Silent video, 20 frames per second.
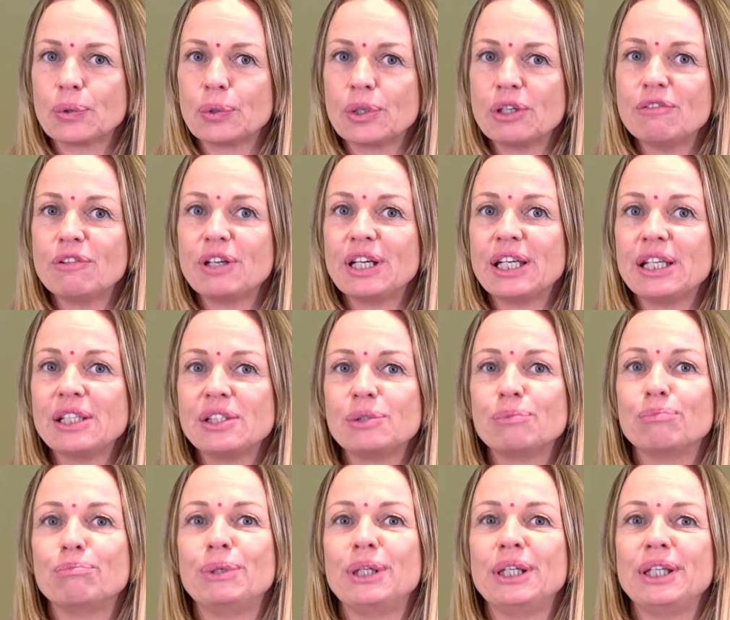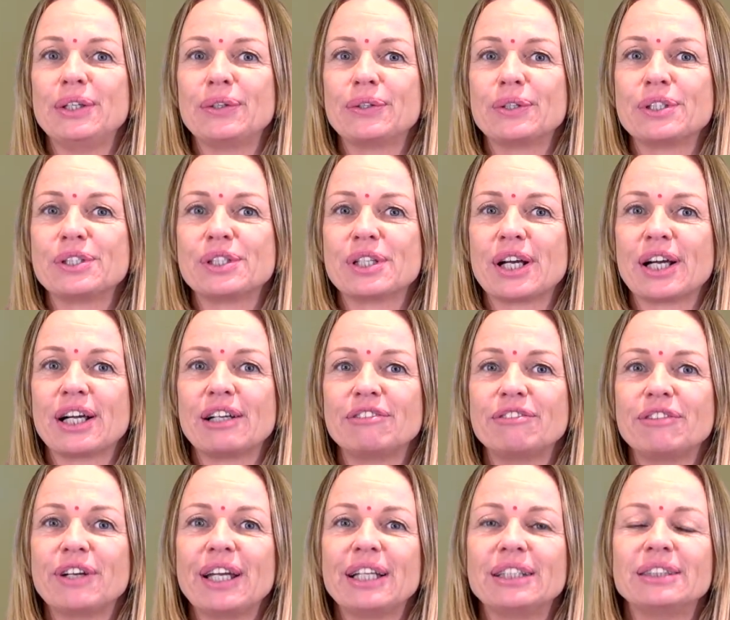Always be yourself,
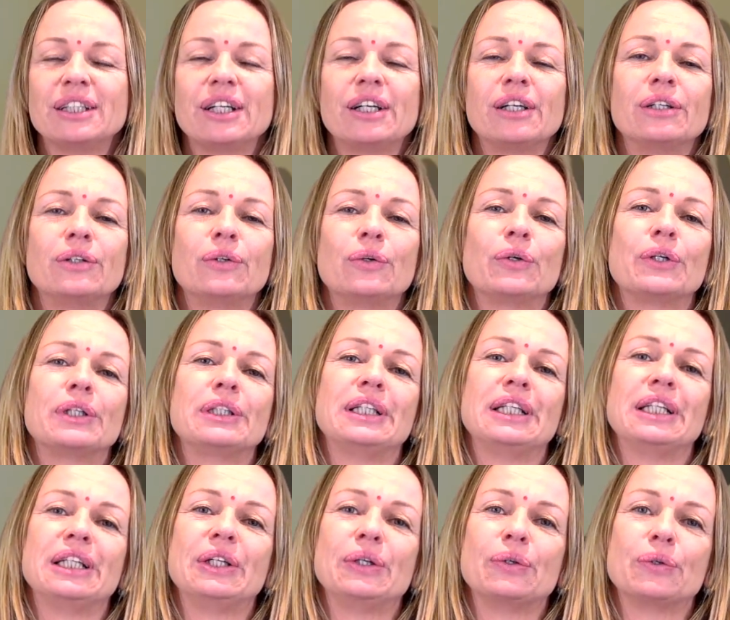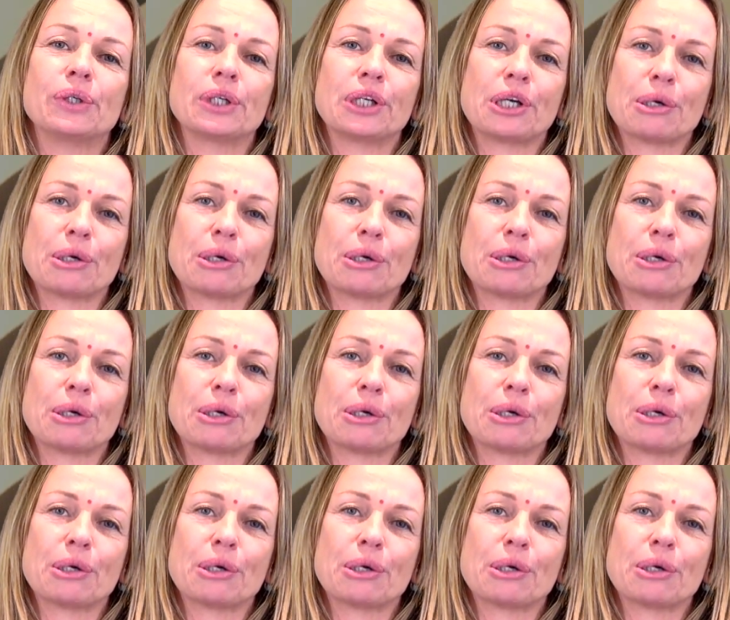and according your